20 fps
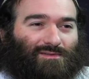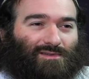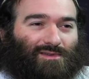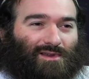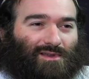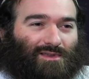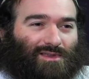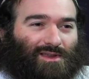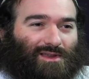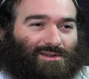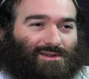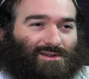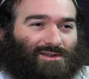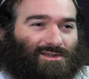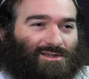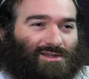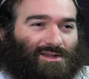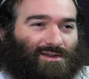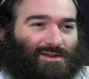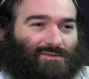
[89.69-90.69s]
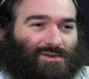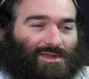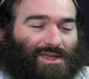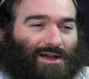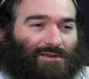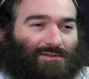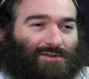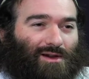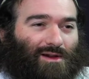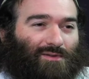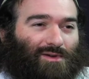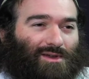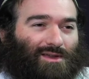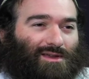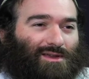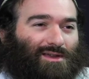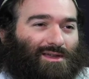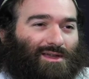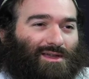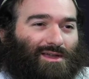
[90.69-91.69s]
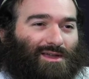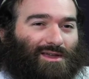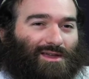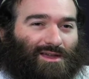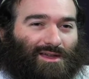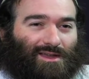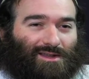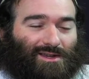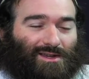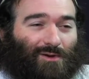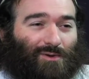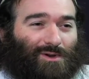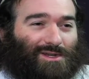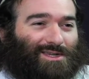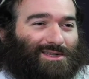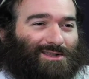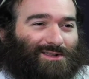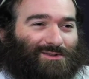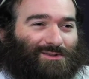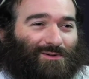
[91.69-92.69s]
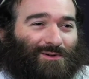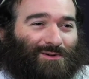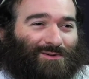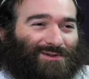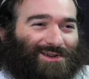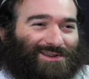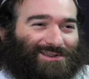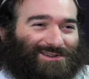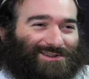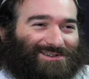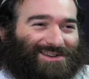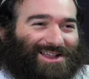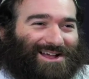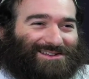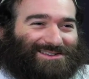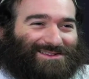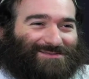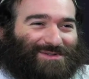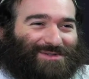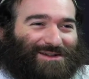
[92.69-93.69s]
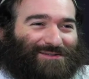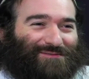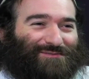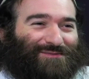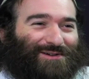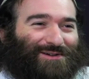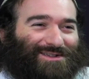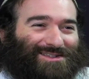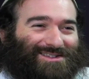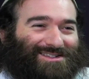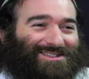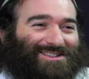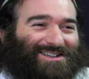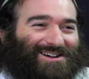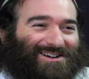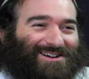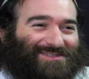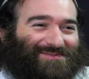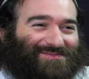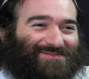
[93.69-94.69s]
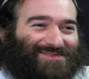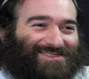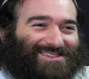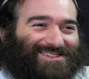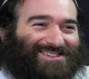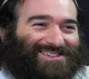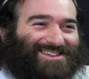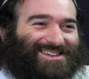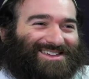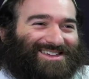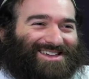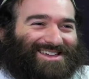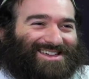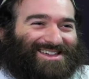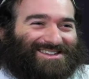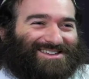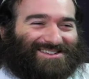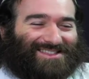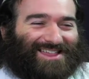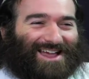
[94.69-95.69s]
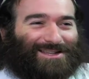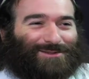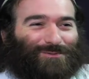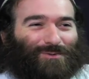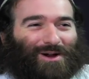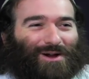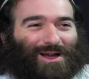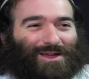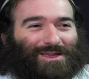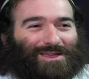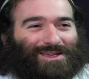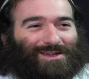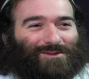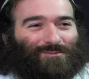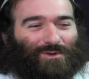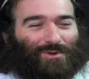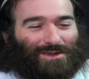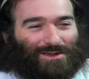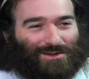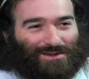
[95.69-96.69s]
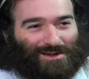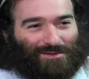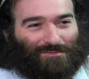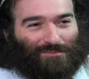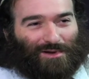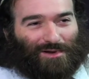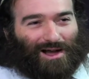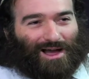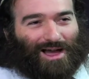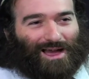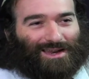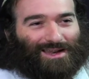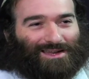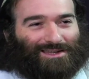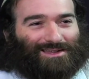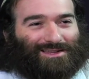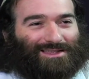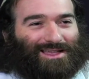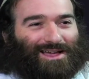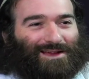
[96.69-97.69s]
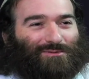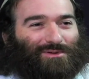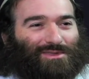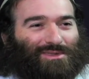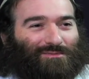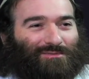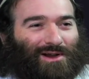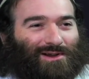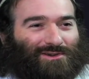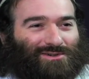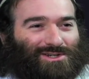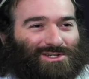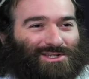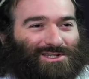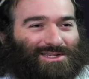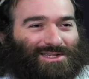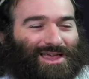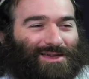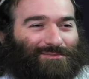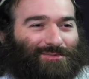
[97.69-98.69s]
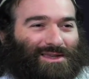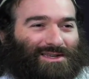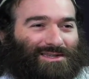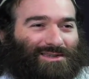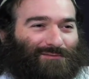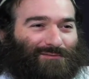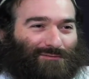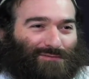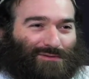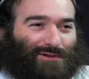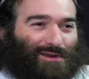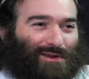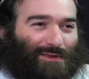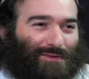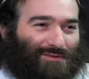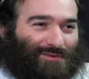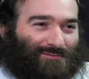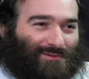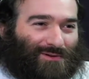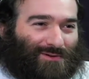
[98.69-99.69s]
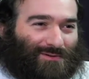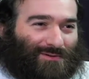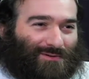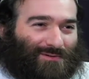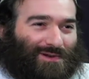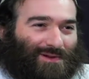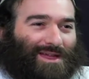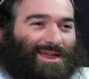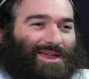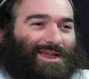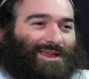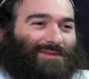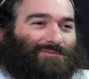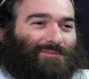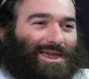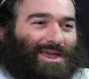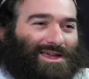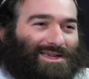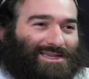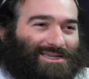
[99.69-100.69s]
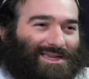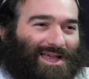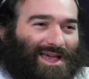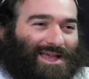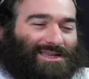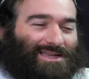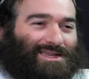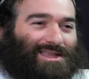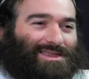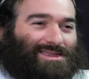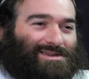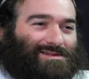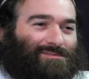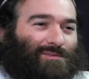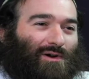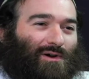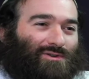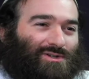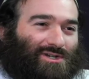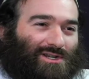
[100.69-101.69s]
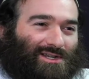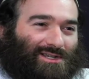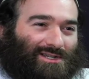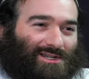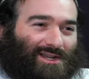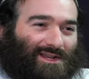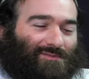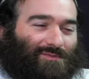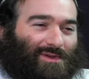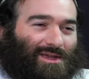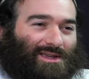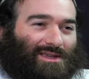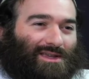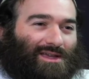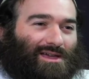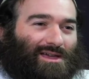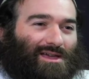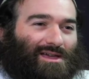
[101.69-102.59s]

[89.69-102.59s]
you know, they just see without knowing, it's always in the long run turned out to be a false alarm. So that's why when you combine intellect with emotions, that means you've thought it through, it makes sense, the emotion is going to be